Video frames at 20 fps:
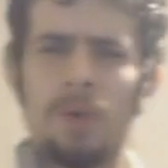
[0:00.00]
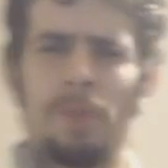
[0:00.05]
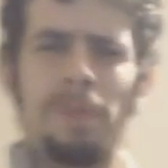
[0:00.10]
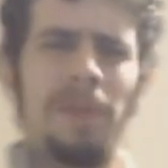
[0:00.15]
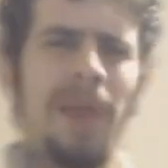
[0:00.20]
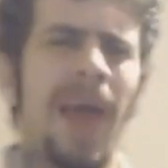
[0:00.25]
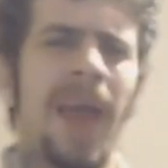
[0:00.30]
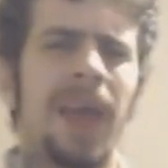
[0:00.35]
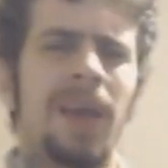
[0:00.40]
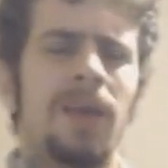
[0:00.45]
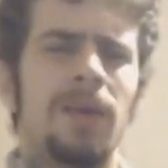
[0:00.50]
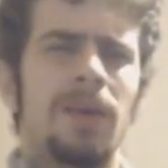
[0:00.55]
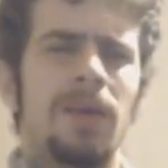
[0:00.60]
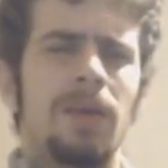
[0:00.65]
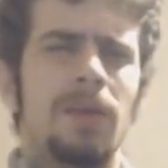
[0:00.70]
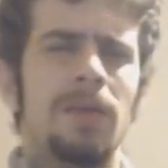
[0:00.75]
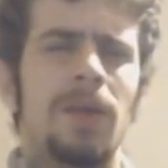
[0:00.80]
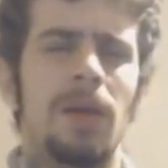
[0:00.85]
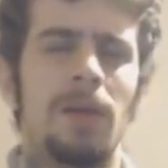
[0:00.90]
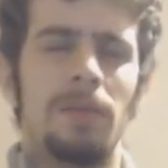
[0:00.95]
or black
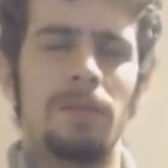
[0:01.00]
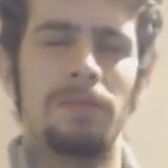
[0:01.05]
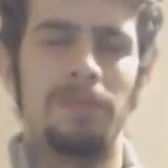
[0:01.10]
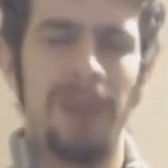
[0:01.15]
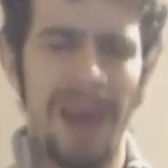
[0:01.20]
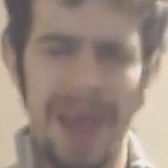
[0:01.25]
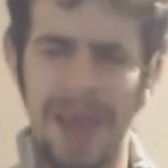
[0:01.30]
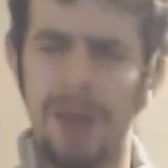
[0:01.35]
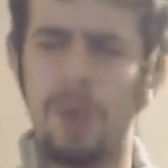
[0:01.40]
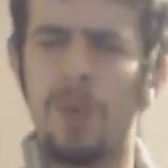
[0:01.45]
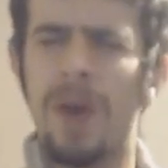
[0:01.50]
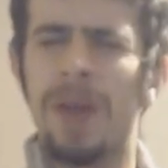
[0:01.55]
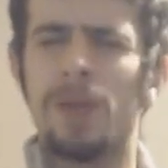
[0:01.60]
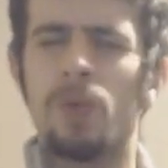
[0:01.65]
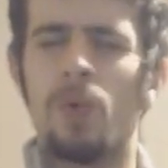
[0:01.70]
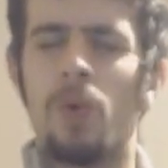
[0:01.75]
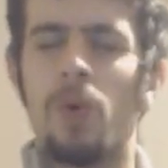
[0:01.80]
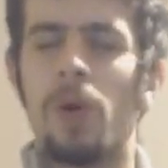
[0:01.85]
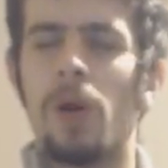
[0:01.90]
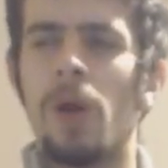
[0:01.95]
and
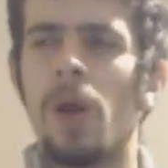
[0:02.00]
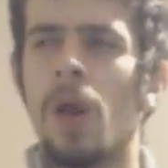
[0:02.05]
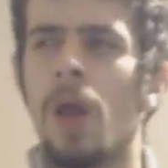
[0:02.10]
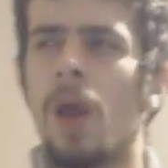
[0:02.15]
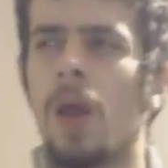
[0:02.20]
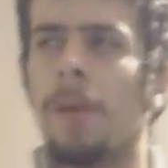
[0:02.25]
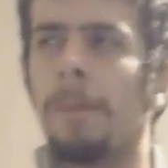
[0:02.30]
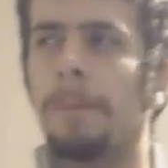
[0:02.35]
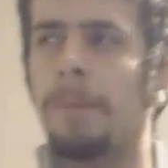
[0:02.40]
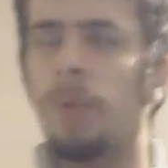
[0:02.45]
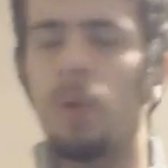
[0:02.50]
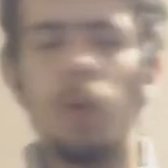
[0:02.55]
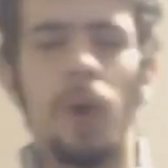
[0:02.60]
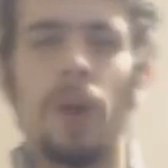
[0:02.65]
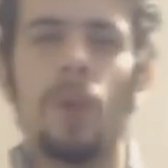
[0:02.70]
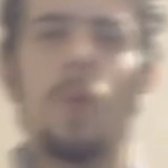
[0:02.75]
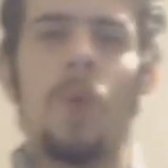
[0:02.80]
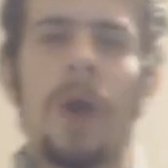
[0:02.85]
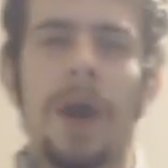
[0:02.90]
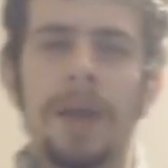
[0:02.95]
white, or blue
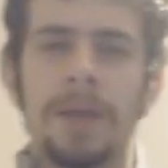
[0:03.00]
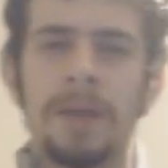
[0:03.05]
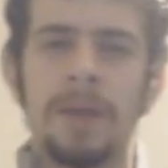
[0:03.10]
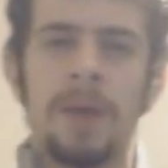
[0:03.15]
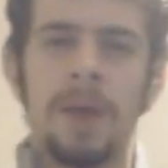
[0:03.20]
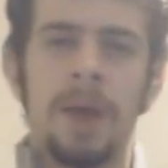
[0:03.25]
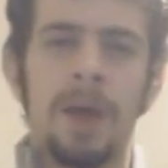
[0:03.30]
and white.